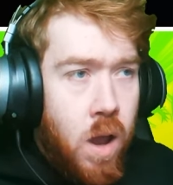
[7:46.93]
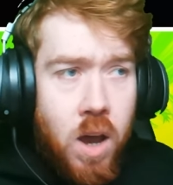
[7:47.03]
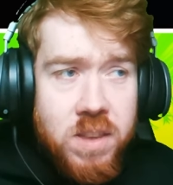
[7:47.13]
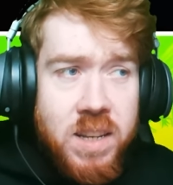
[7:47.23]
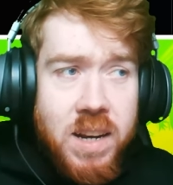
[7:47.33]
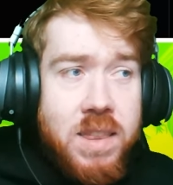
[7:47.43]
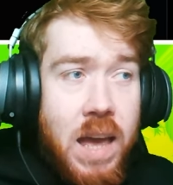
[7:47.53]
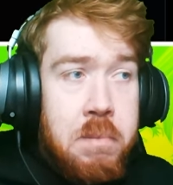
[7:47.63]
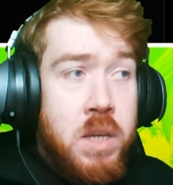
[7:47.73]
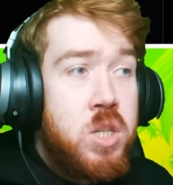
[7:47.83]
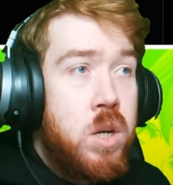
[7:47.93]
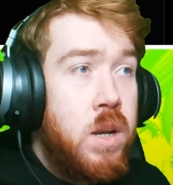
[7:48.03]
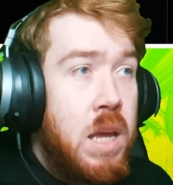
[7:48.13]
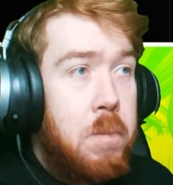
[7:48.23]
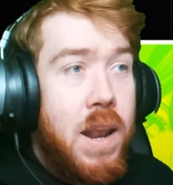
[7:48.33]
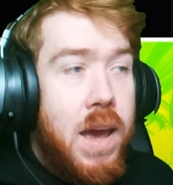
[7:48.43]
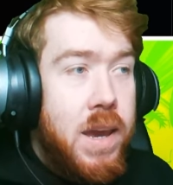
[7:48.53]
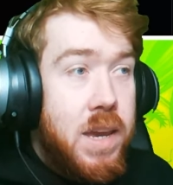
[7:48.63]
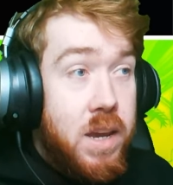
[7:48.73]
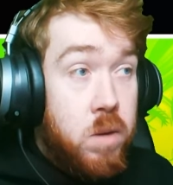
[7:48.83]
After dealing damage, you're going to
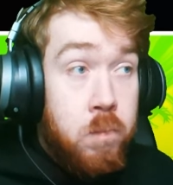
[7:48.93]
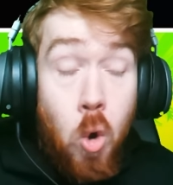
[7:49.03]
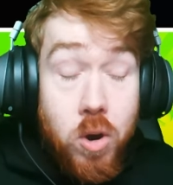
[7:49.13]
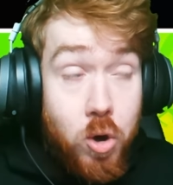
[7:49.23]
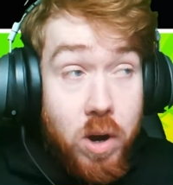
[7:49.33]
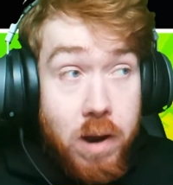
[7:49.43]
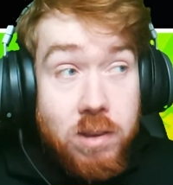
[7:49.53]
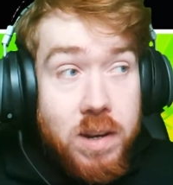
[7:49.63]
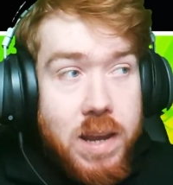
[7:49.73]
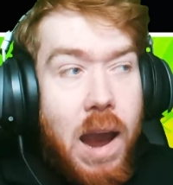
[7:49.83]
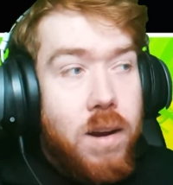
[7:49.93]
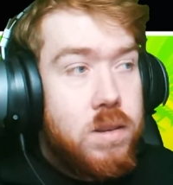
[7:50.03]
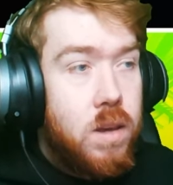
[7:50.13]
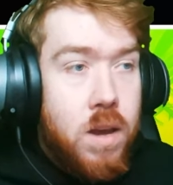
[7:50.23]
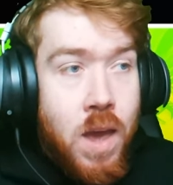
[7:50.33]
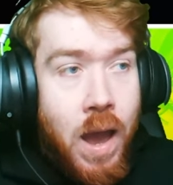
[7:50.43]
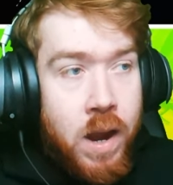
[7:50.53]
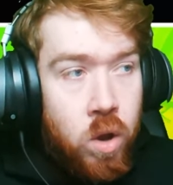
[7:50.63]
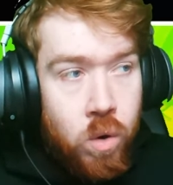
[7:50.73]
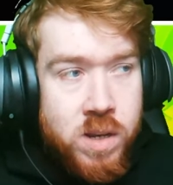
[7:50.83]
apply more crit rate to the character
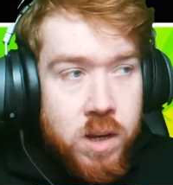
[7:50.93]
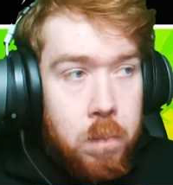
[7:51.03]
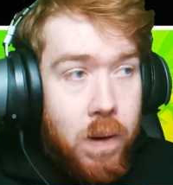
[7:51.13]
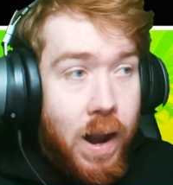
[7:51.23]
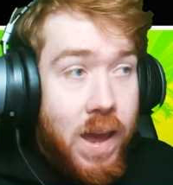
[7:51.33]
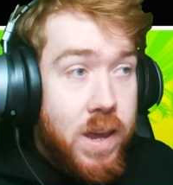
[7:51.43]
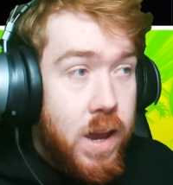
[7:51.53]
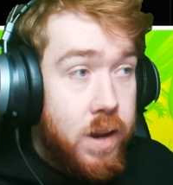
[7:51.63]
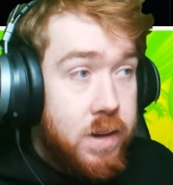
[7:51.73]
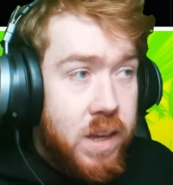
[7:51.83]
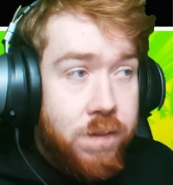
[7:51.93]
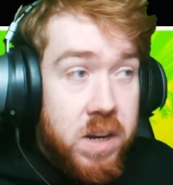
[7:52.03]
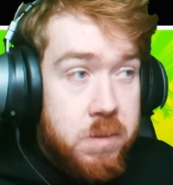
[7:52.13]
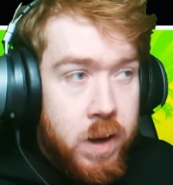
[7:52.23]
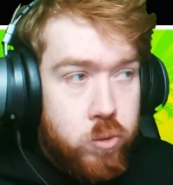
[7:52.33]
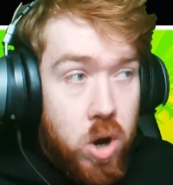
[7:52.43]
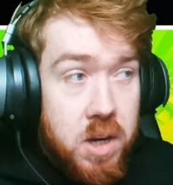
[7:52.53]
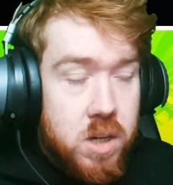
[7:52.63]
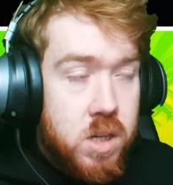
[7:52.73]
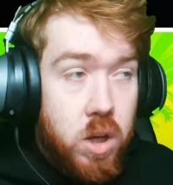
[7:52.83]
and also apply defense
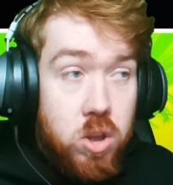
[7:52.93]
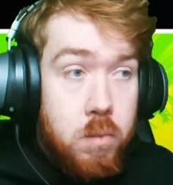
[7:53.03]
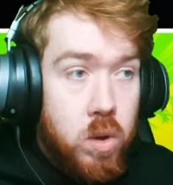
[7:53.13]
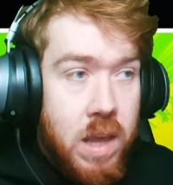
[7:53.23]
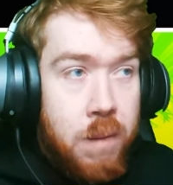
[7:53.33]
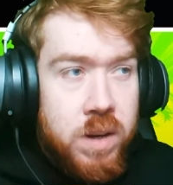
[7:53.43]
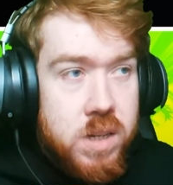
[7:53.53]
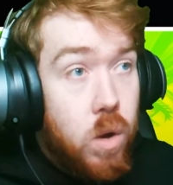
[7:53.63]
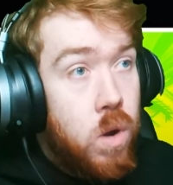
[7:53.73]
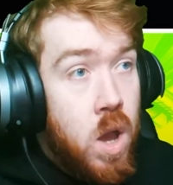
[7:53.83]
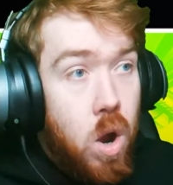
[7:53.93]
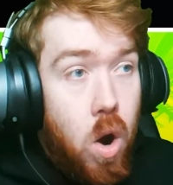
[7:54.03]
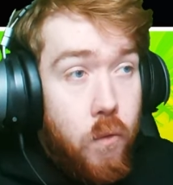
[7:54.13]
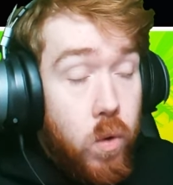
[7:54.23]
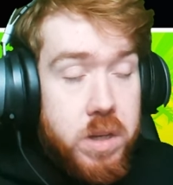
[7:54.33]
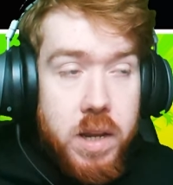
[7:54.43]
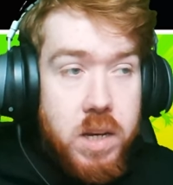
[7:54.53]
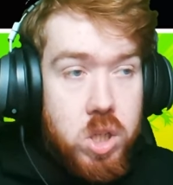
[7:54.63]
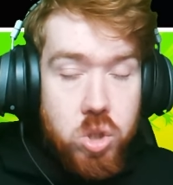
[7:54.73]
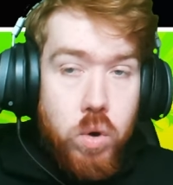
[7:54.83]
penetration, so you're doing more damage. So overall, it's
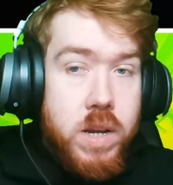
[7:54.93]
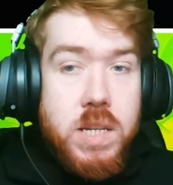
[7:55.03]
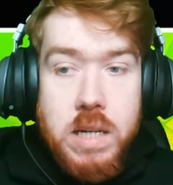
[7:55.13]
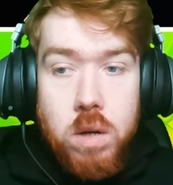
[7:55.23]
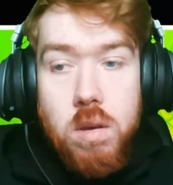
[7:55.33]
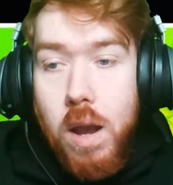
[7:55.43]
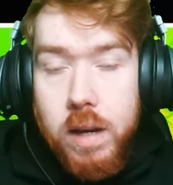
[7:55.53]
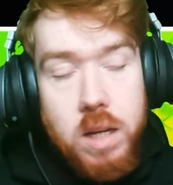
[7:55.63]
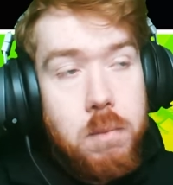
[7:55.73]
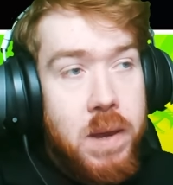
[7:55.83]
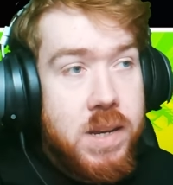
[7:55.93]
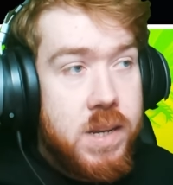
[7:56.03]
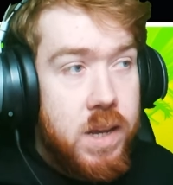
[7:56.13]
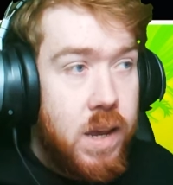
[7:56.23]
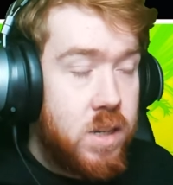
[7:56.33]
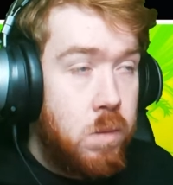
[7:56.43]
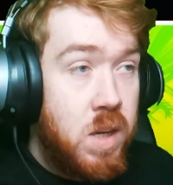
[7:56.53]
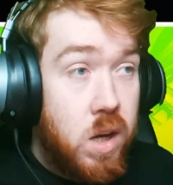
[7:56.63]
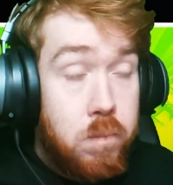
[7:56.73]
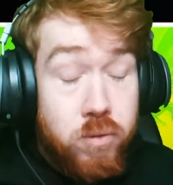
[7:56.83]
a straight single target DPS here that's going to
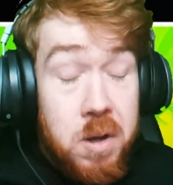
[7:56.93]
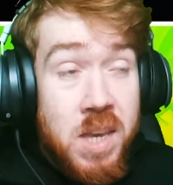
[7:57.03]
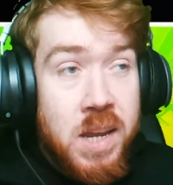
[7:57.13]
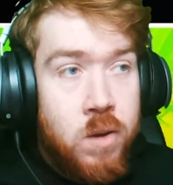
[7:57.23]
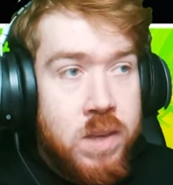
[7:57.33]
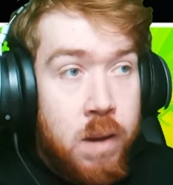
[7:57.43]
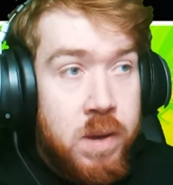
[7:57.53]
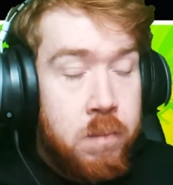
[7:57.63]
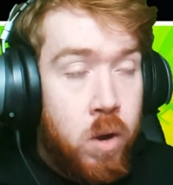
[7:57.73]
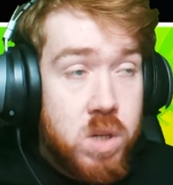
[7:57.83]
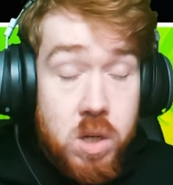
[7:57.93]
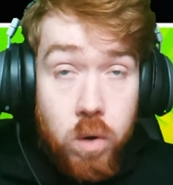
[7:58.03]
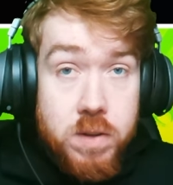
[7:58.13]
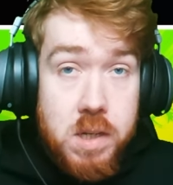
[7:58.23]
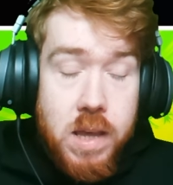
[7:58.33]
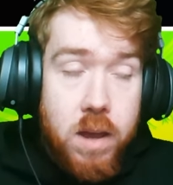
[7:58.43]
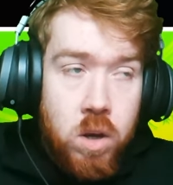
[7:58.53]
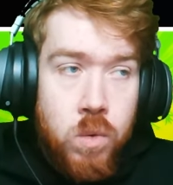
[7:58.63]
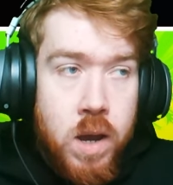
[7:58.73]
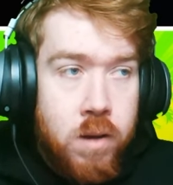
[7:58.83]
be good at probably taking out Yami and also obviously that
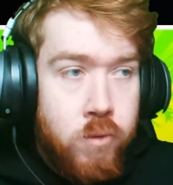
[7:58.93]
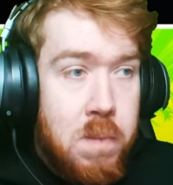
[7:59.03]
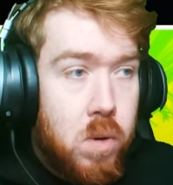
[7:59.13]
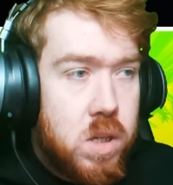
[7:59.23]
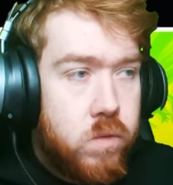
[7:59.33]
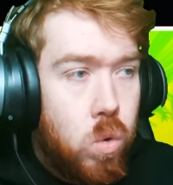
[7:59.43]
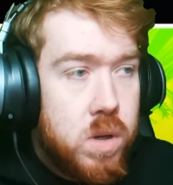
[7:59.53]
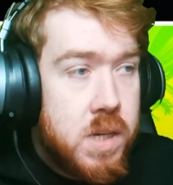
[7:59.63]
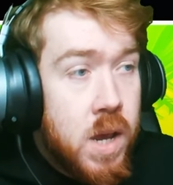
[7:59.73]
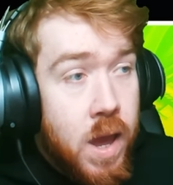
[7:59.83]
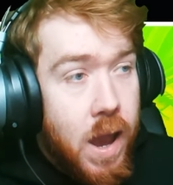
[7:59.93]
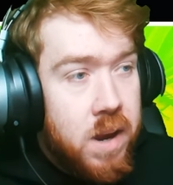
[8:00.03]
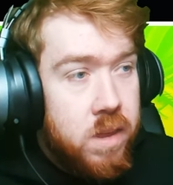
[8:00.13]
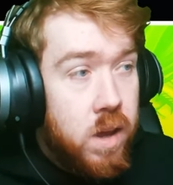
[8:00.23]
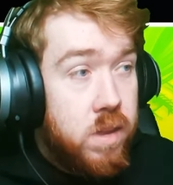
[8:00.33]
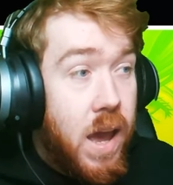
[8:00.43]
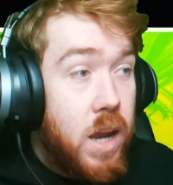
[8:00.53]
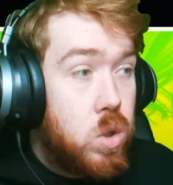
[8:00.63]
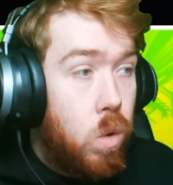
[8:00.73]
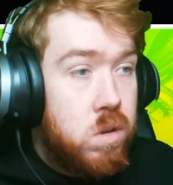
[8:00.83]
new raid boss, of course. And then the
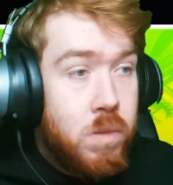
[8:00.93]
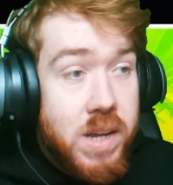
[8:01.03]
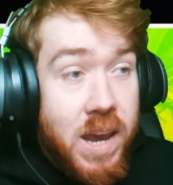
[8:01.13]
actual ultimate is